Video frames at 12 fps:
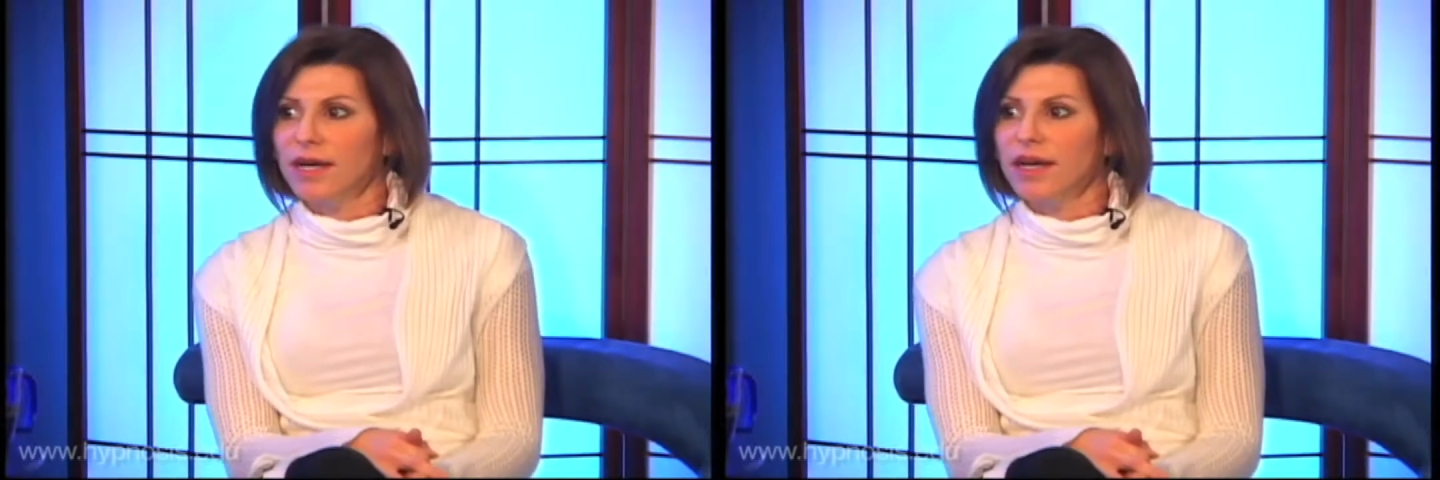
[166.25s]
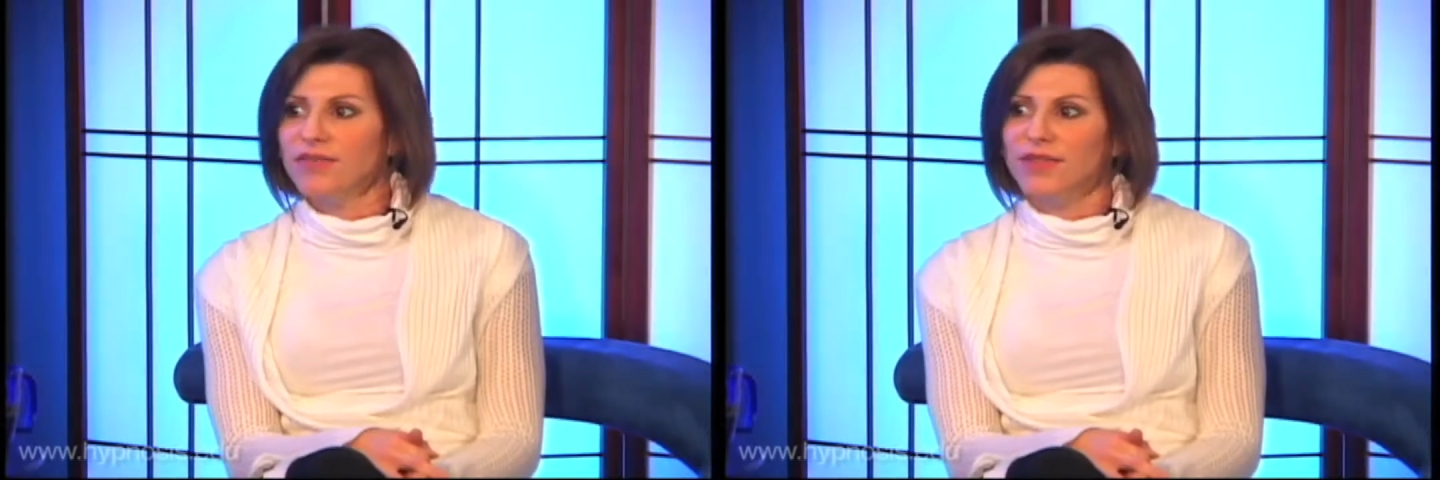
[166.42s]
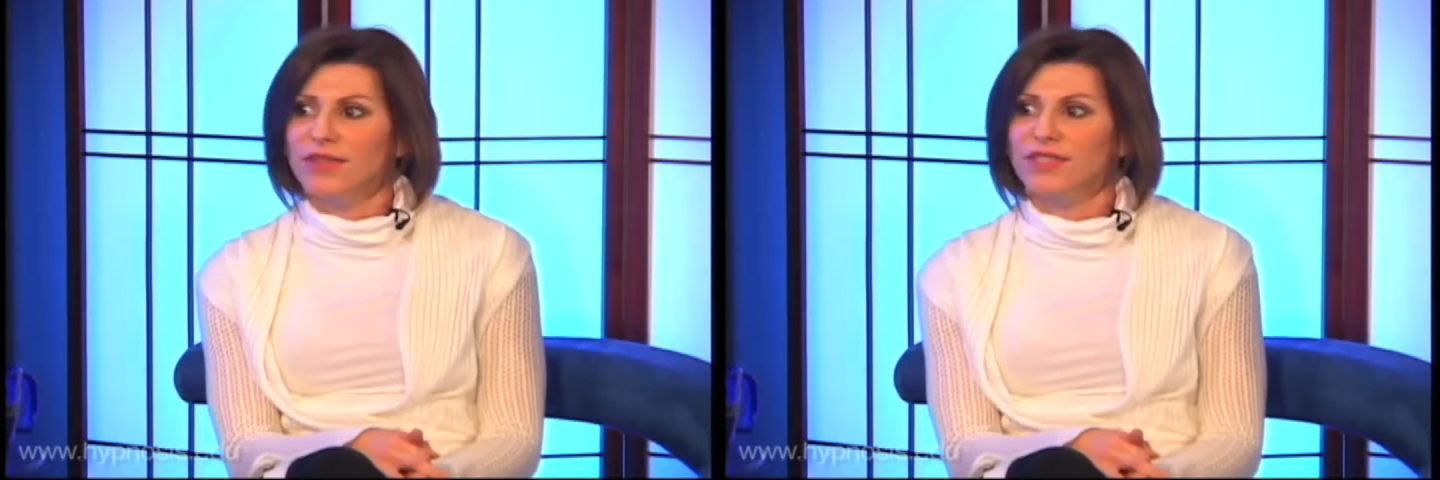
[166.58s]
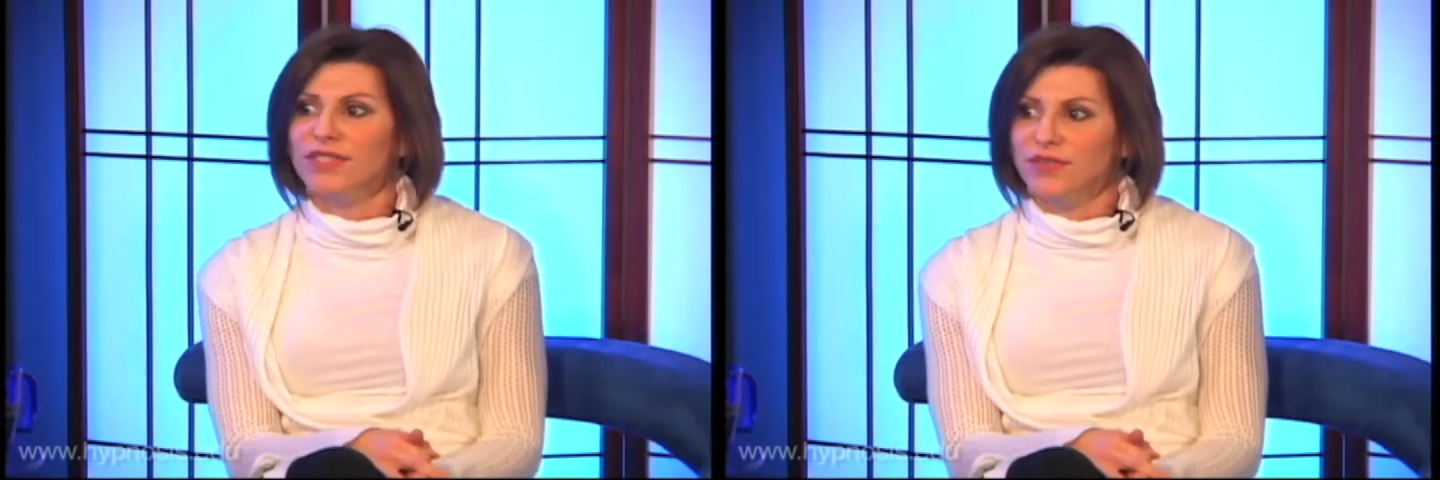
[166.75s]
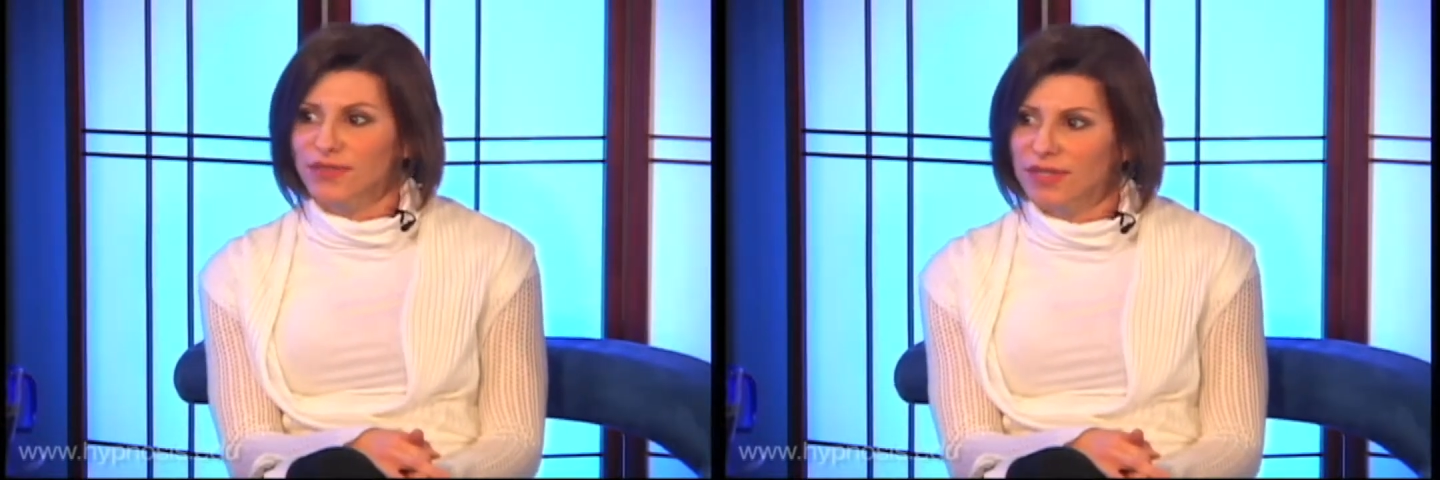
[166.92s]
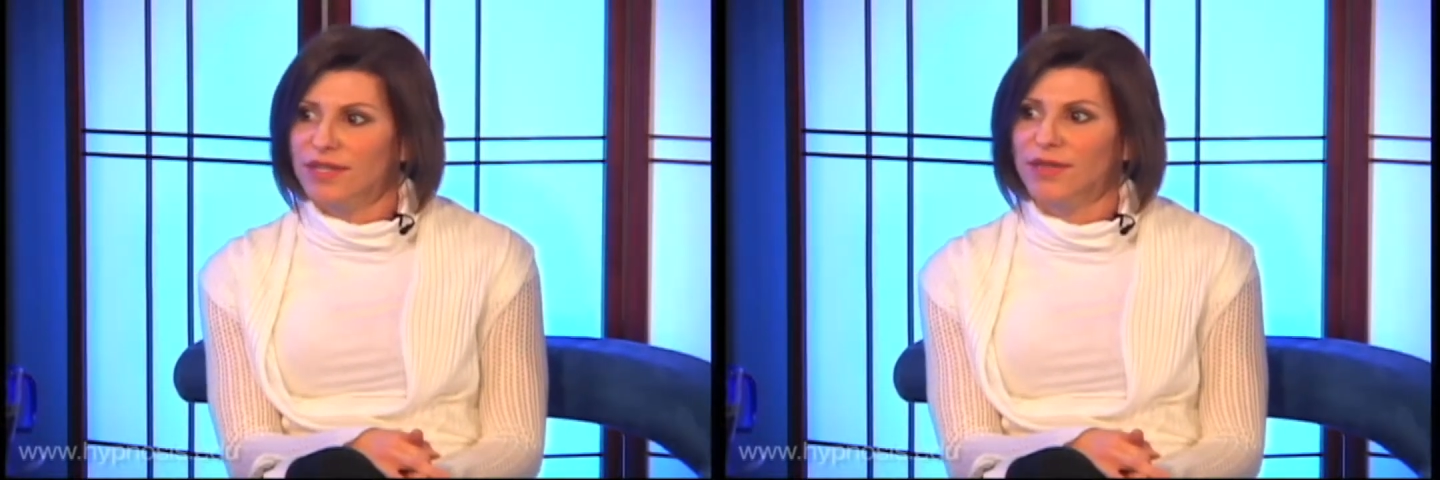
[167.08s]
I felt
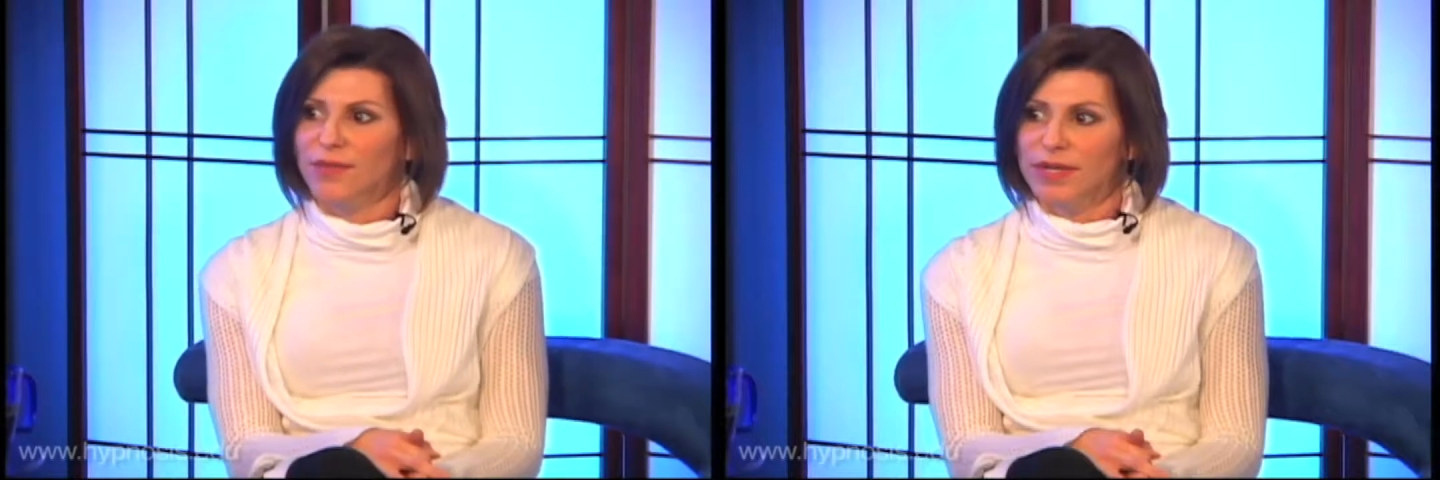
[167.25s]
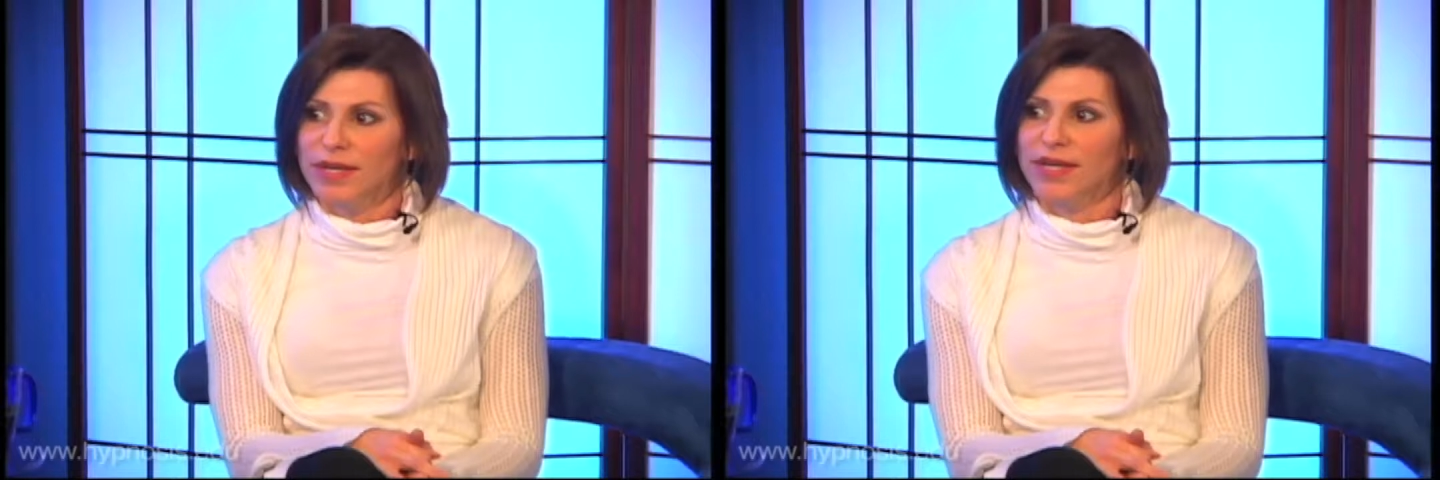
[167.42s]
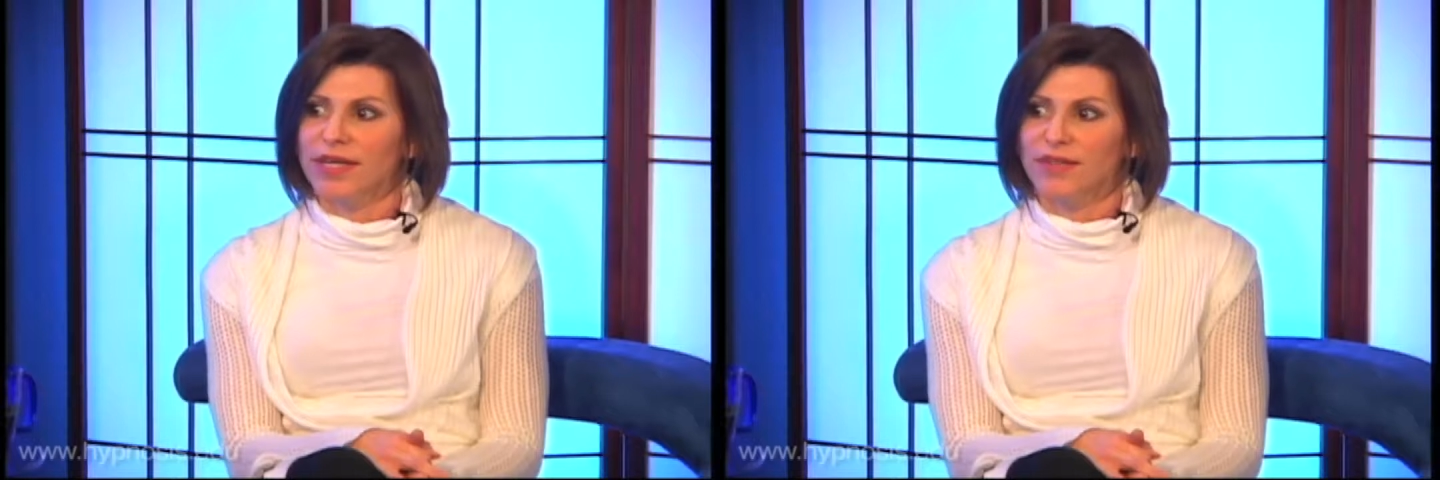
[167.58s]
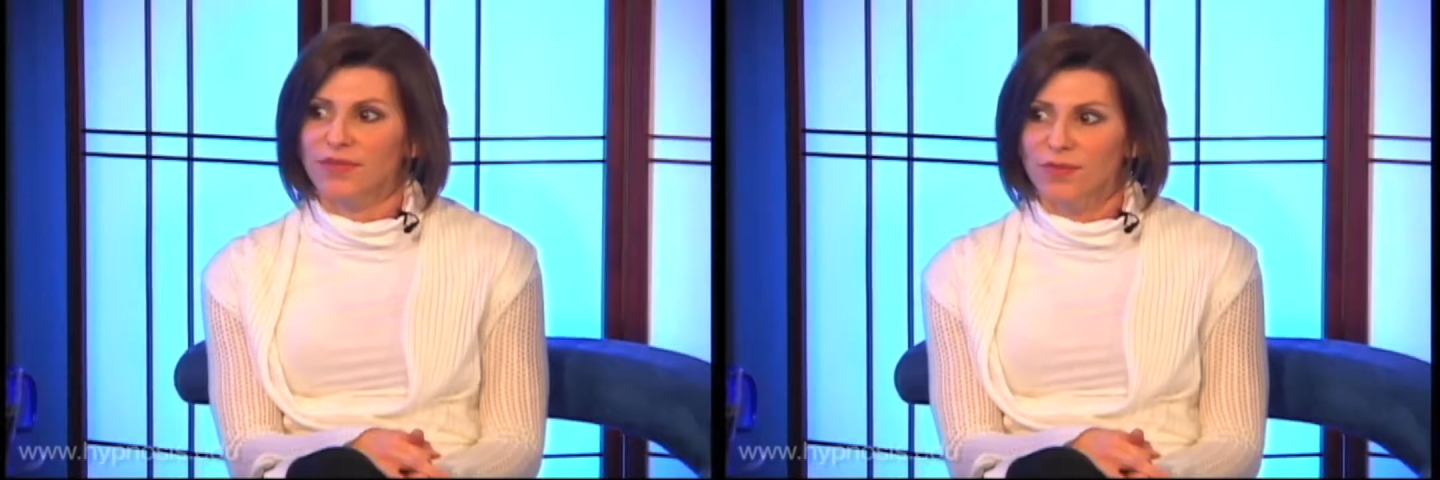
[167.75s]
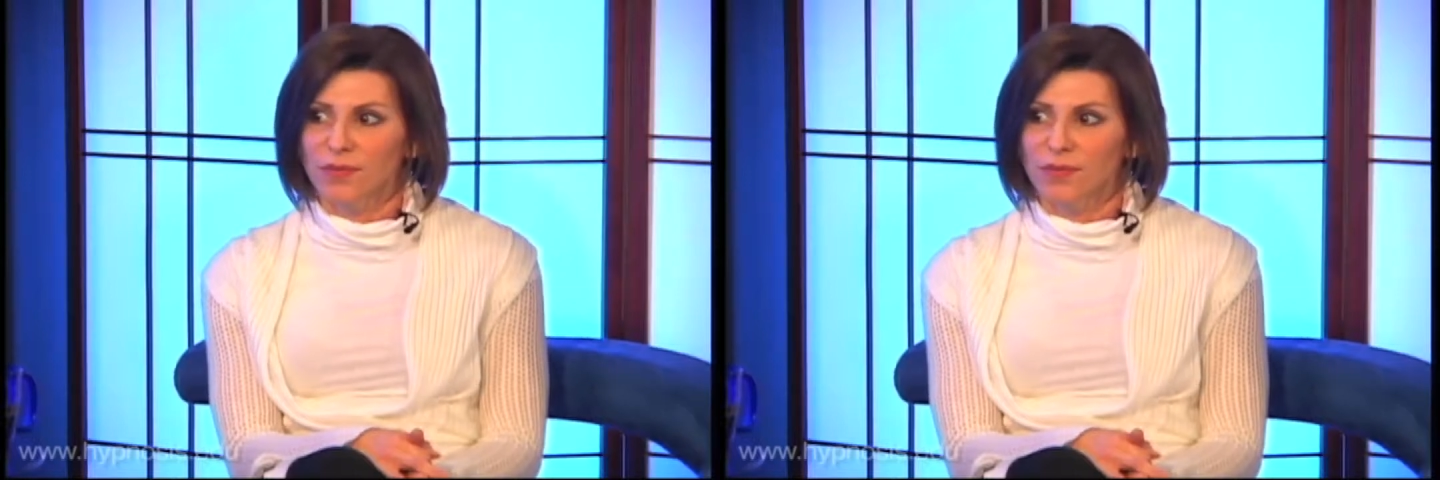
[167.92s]
different than when I had